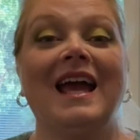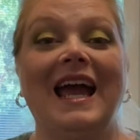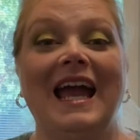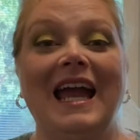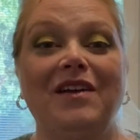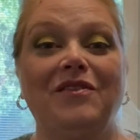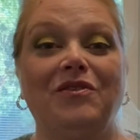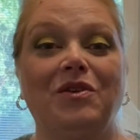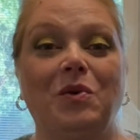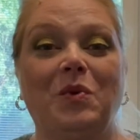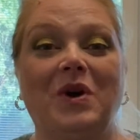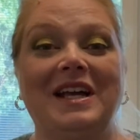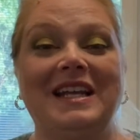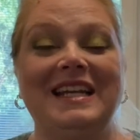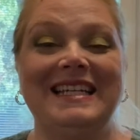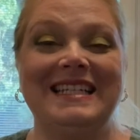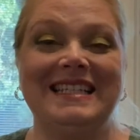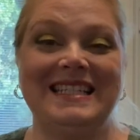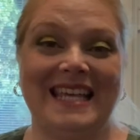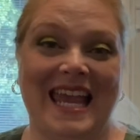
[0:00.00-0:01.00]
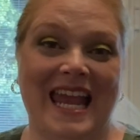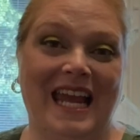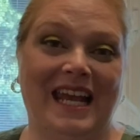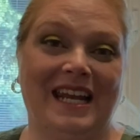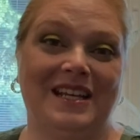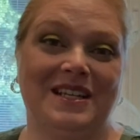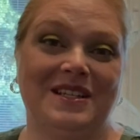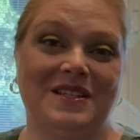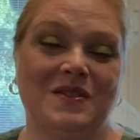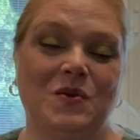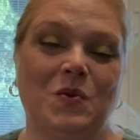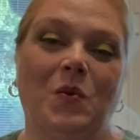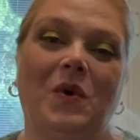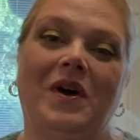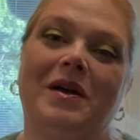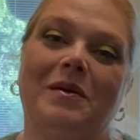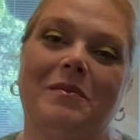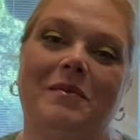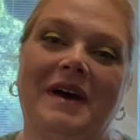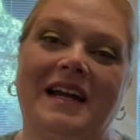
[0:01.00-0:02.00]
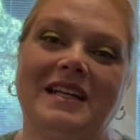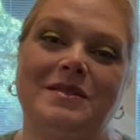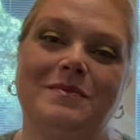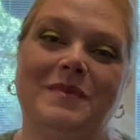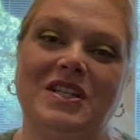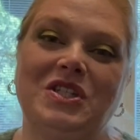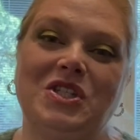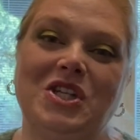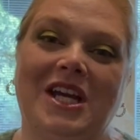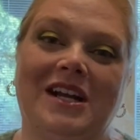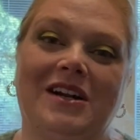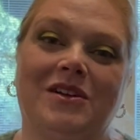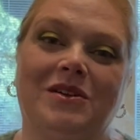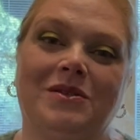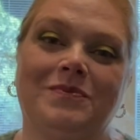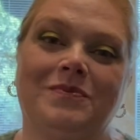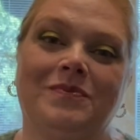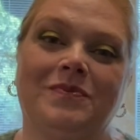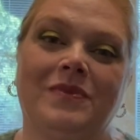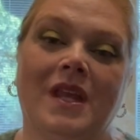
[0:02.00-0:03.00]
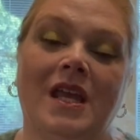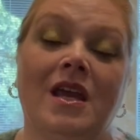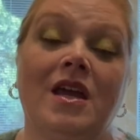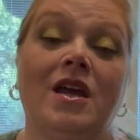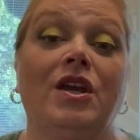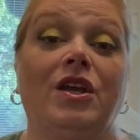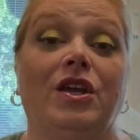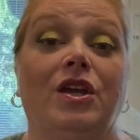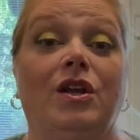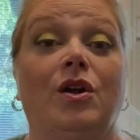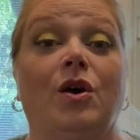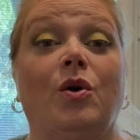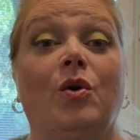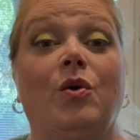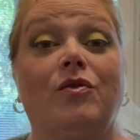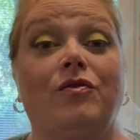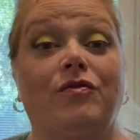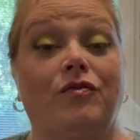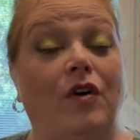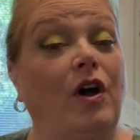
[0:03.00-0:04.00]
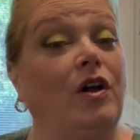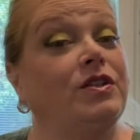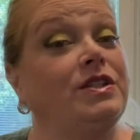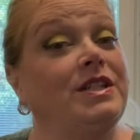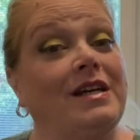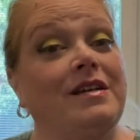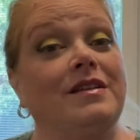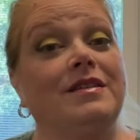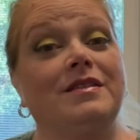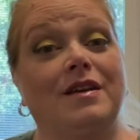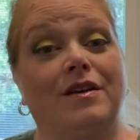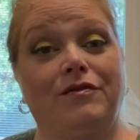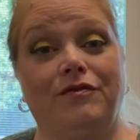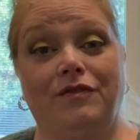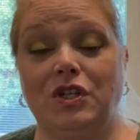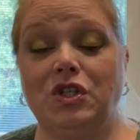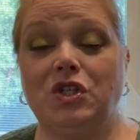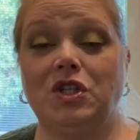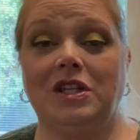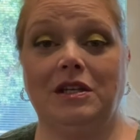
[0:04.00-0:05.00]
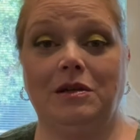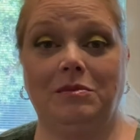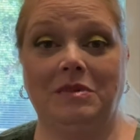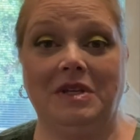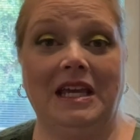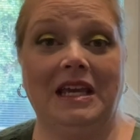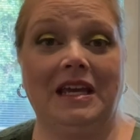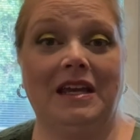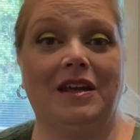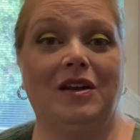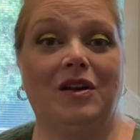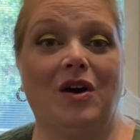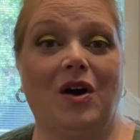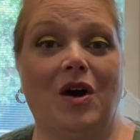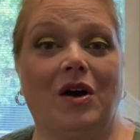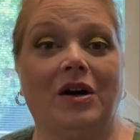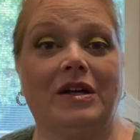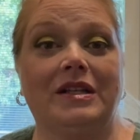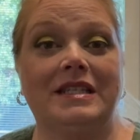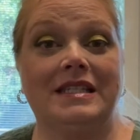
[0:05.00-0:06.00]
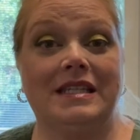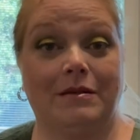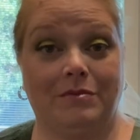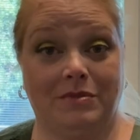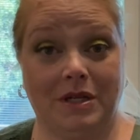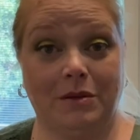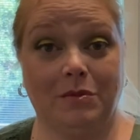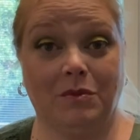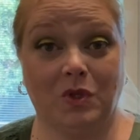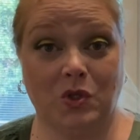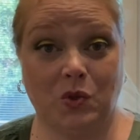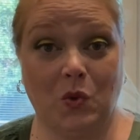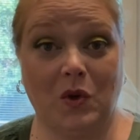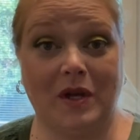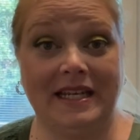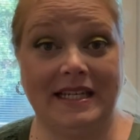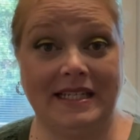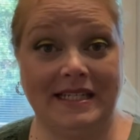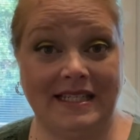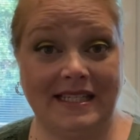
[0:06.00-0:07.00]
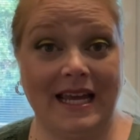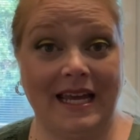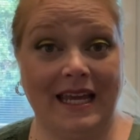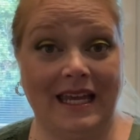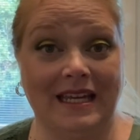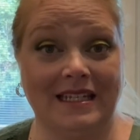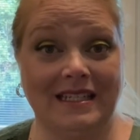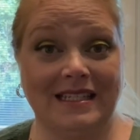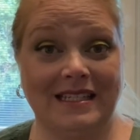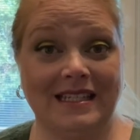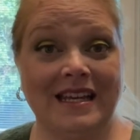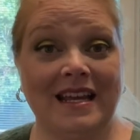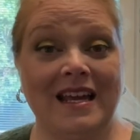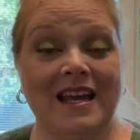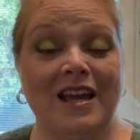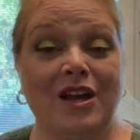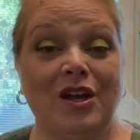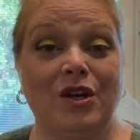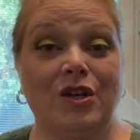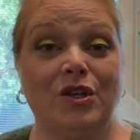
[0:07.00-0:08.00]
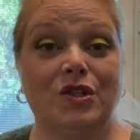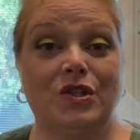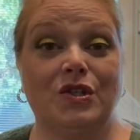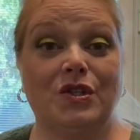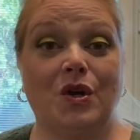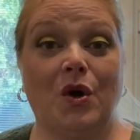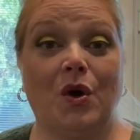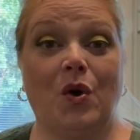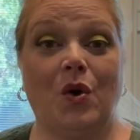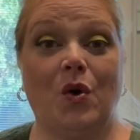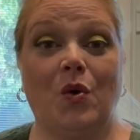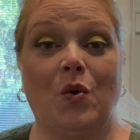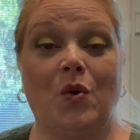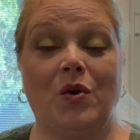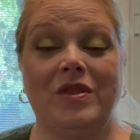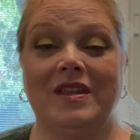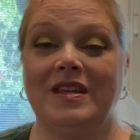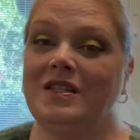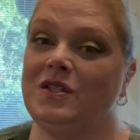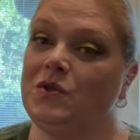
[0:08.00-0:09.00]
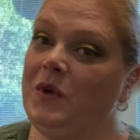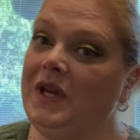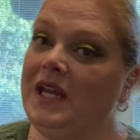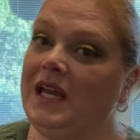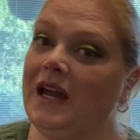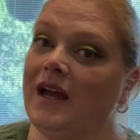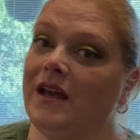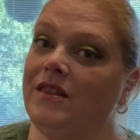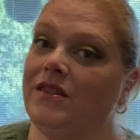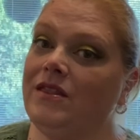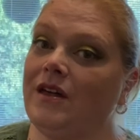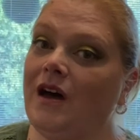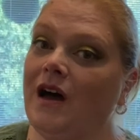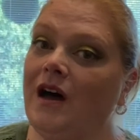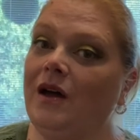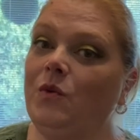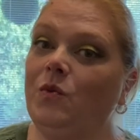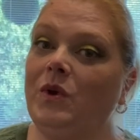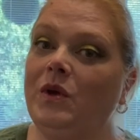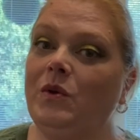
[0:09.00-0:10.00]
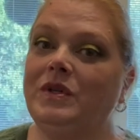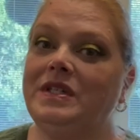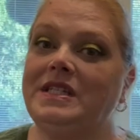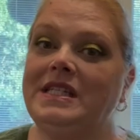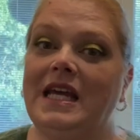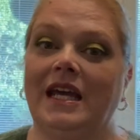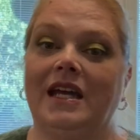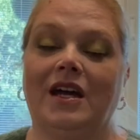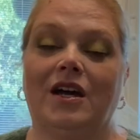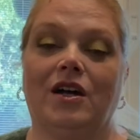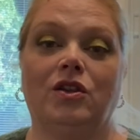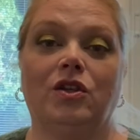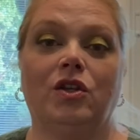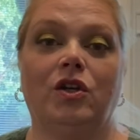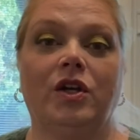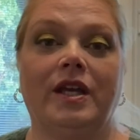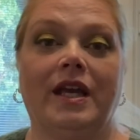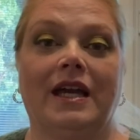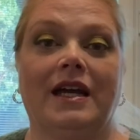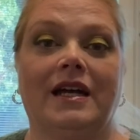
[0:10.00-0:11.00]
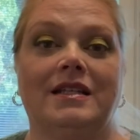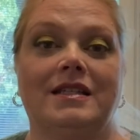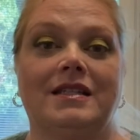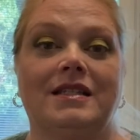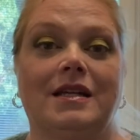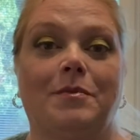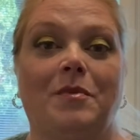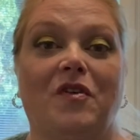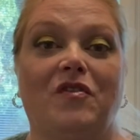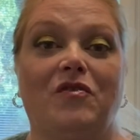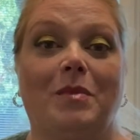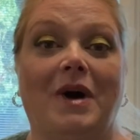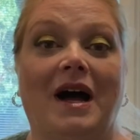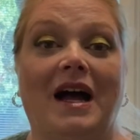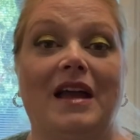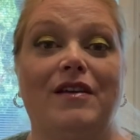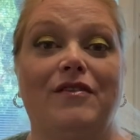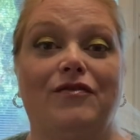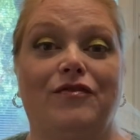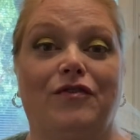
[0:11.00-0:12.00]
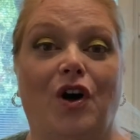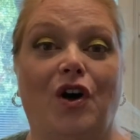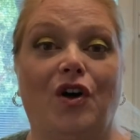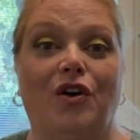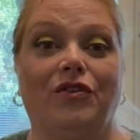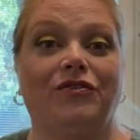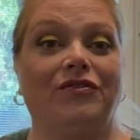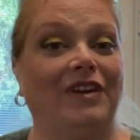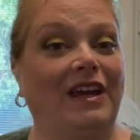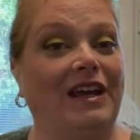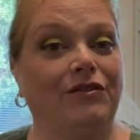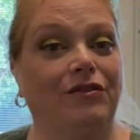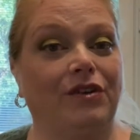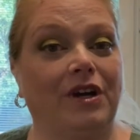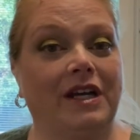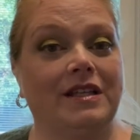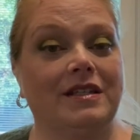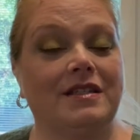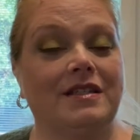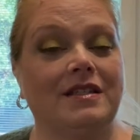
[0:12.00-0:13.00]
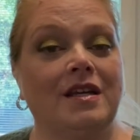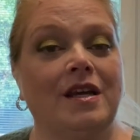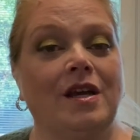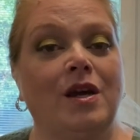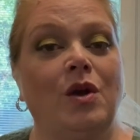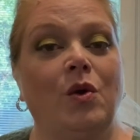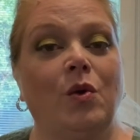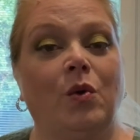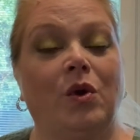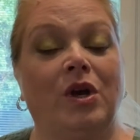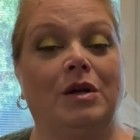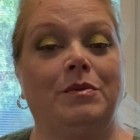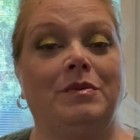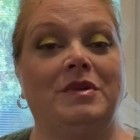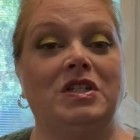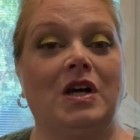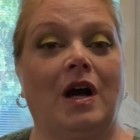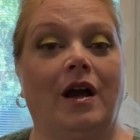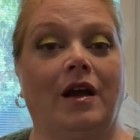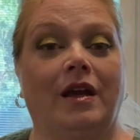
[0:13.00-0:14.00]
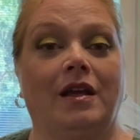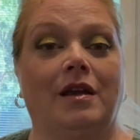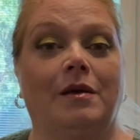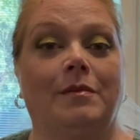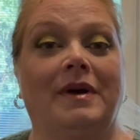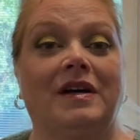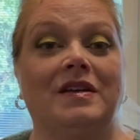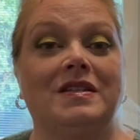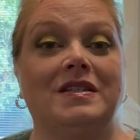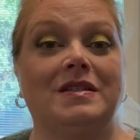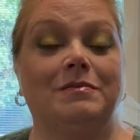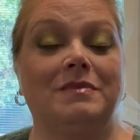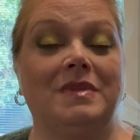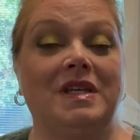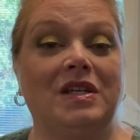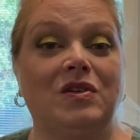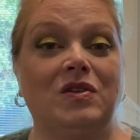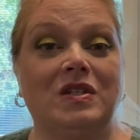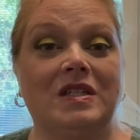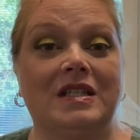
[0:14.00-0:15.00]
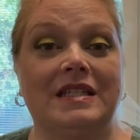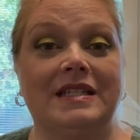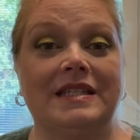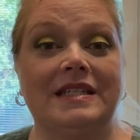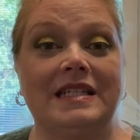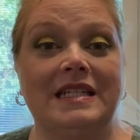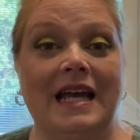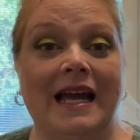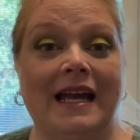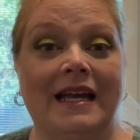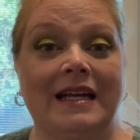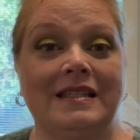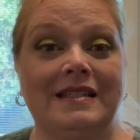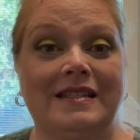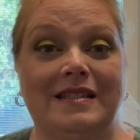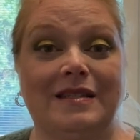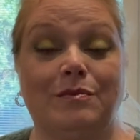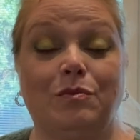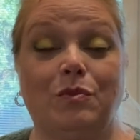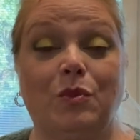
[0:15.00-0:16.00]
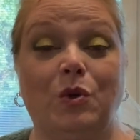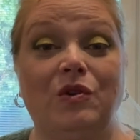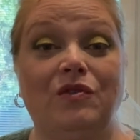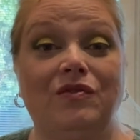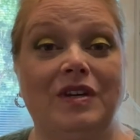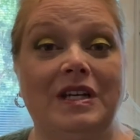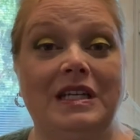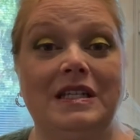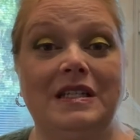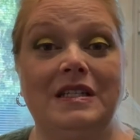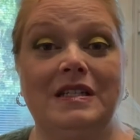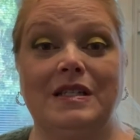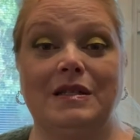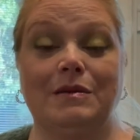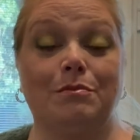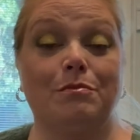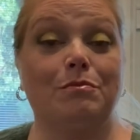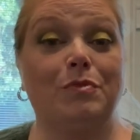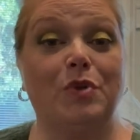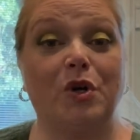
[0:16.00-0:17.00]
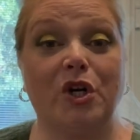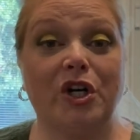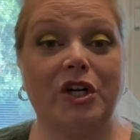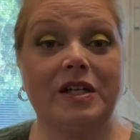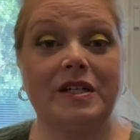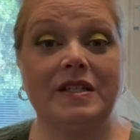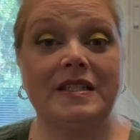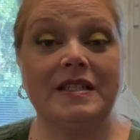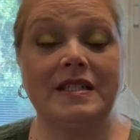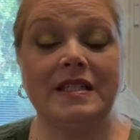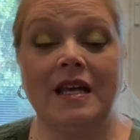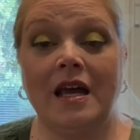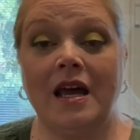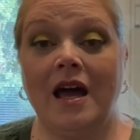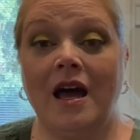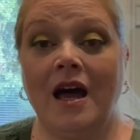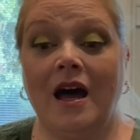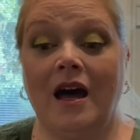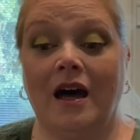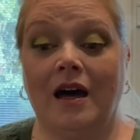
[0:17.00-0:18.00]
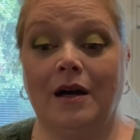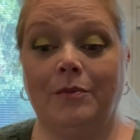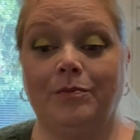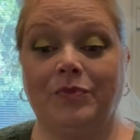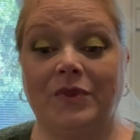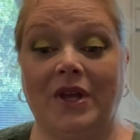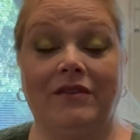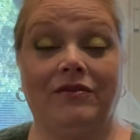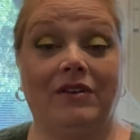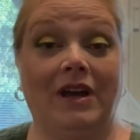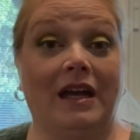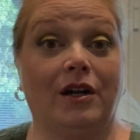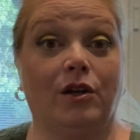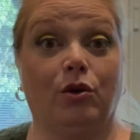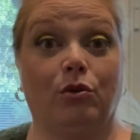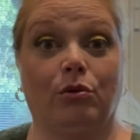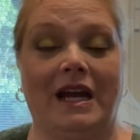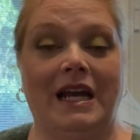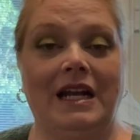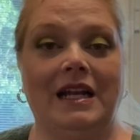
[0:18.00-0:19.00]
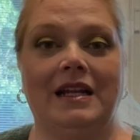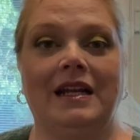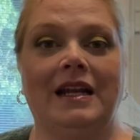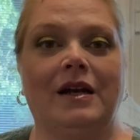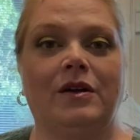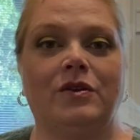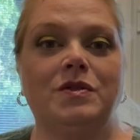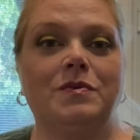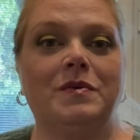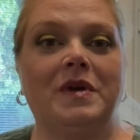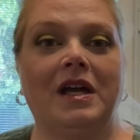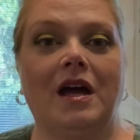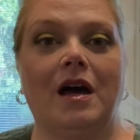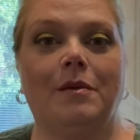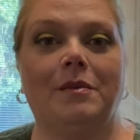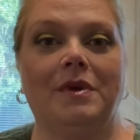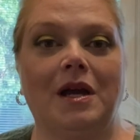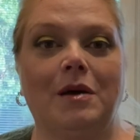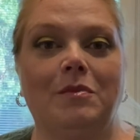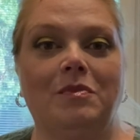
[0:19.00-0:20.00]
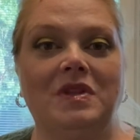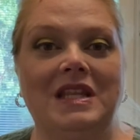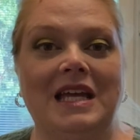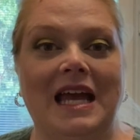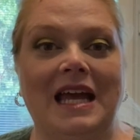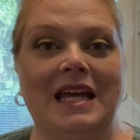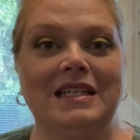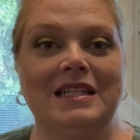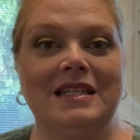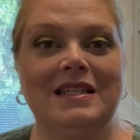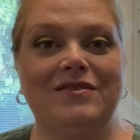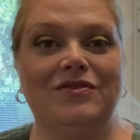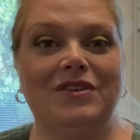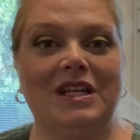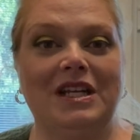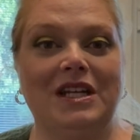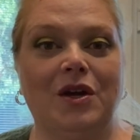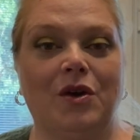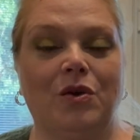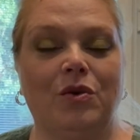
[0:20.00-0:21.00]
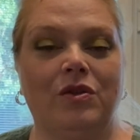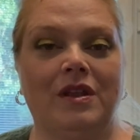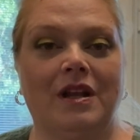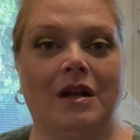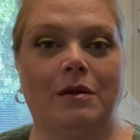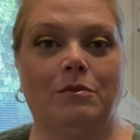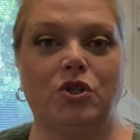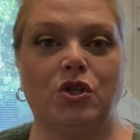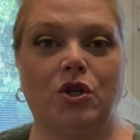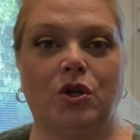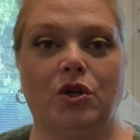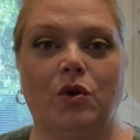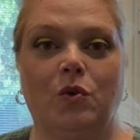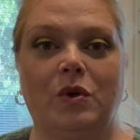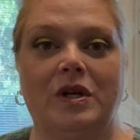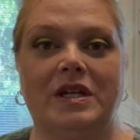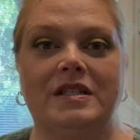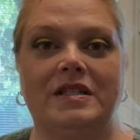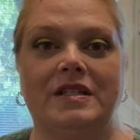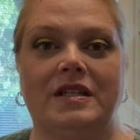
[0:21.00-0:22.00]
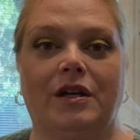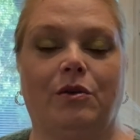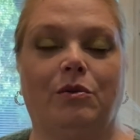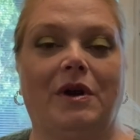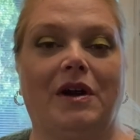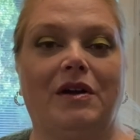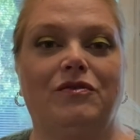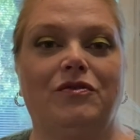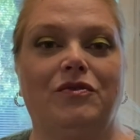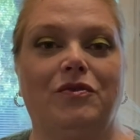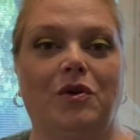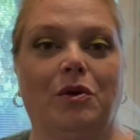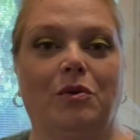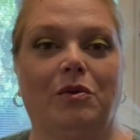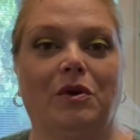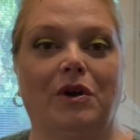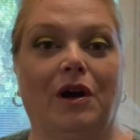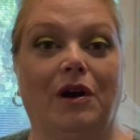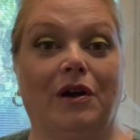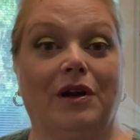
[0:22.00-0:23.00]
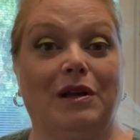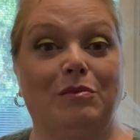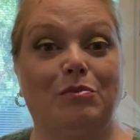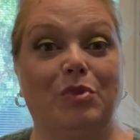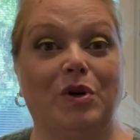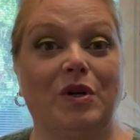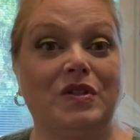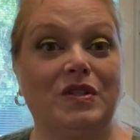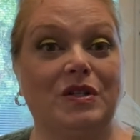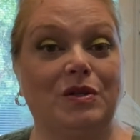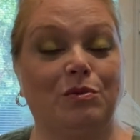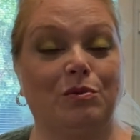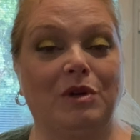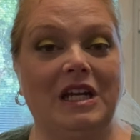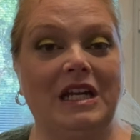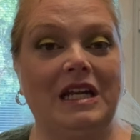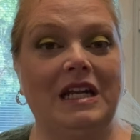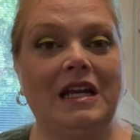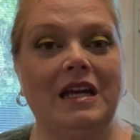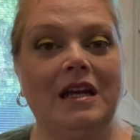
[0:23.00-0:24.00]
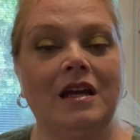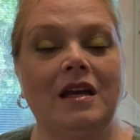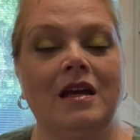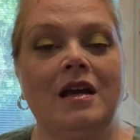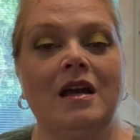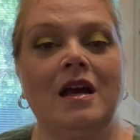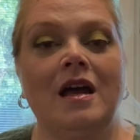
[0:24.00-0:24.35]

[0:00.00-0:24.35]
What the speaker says: Hey everyone, it's Candace. Welcome back to my channel. You know, fall does officially begin on September 22nd. So this week I thought we would take a look at some of my fall favorites. We're going to be talking about some meals and snacks, some movies, some books. I've got a great announcement coming up at the end of the video that I'm sure you'll want to stick around for regarding books and reading.